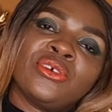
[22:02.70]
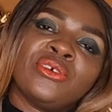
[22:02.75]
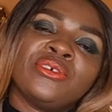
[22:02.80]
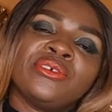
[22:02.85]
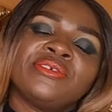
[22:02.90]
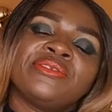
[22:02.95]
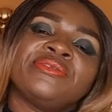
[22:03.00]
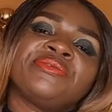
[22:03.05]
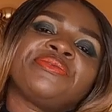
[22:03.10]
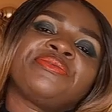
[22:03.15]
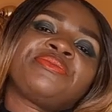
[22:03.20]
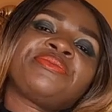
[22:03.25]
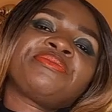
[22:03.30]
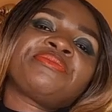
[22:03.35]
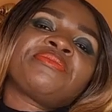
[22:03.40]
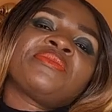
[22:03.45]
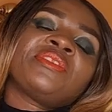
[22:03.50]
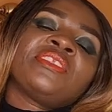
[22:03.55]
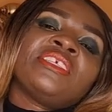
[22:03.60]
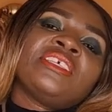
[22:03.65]
know
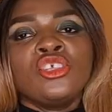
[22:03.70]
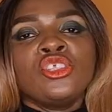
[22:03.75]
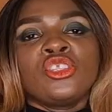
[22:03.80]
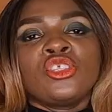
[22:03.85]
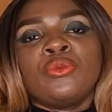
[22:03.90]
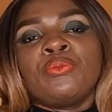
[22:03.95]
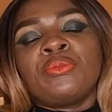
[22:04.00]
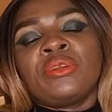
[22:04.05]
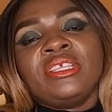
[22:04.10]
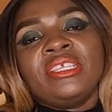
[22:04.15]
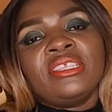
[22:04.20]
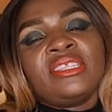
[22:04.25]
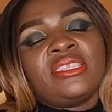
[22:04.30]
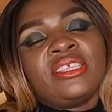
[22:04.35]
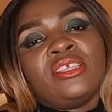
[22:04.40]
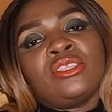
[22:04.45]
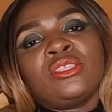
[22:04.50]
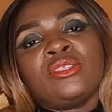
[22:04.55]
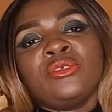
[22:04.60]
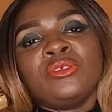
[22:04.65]
so please
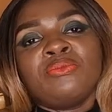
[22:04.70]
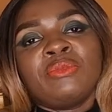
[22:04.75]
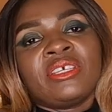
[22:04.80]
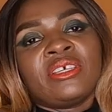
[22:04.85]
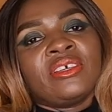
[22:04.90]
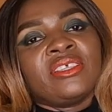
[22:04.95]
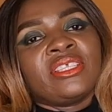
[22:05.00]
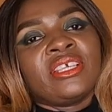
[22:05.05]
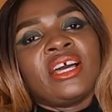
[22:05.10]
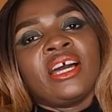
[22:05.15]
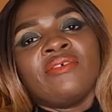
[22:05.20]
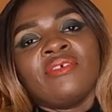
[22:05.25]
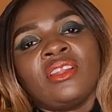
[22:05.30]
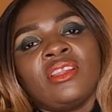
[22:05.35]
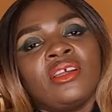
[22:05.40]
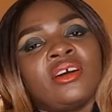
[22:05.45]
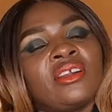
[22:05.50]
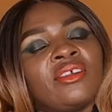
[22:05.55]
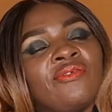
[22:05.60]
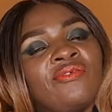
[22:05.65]
stay tuned because i have a
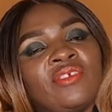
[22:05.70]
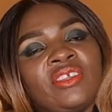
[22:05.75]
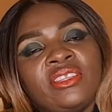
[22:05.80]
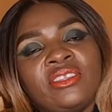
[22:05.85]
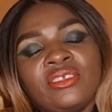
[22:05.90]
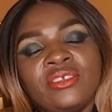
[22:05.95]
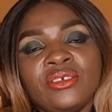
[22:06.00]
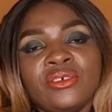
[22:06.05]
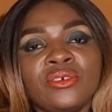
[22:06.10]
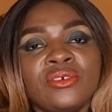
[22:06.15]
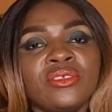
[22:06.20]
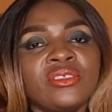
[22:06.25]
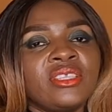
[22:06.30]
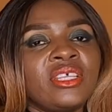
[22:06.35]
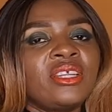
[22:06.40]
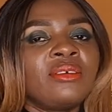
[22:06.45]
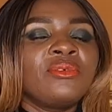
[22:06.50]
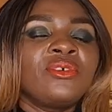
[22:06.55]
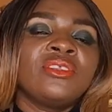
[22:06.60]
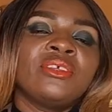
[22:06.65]
lot of videos
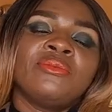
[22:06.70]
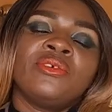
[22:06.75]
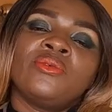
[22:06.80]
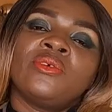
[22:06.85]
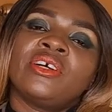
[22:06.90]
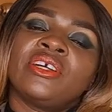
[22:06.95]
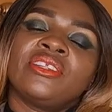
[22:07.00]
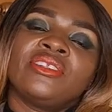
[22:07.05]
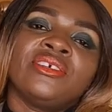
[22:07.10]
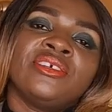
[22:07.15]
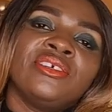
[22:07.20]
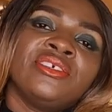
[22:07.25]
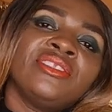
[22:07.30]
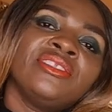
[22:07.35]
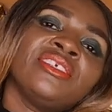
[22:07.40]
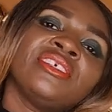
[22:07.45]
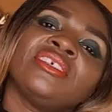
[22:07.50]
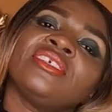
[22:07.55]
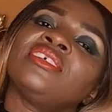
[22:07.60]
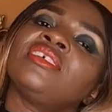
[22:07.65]
that i'm going to be working
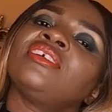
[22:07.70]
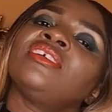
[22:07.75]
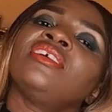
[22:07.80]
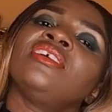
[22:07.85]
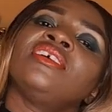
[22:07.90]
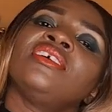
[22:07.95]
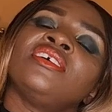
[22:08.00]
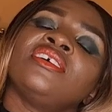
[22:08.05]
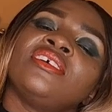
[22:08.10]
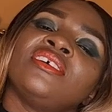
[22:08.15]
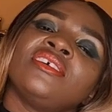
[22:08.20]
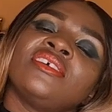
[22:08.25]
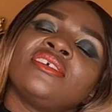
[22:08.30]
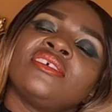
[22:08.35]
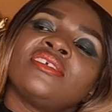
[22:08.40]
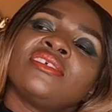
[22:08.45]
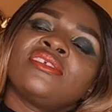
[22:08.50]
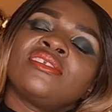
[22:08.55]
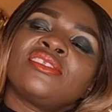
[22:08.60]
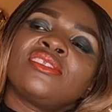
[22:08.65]
on
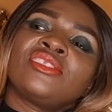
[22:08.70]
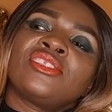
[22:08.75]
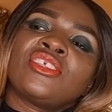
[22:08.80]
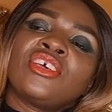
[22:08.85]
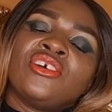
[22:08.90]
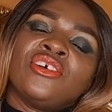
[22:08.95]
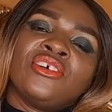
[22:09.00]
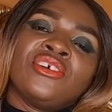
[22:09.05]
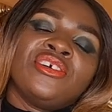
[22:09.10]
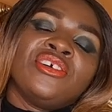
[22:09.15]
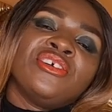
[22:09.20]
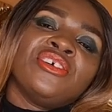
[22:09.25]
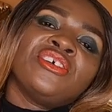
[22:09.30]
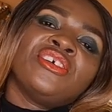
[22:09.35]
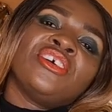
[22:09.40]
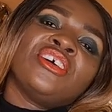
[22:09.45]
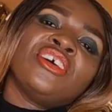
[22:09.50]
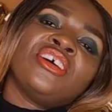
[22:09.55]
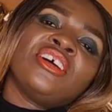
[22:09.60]
so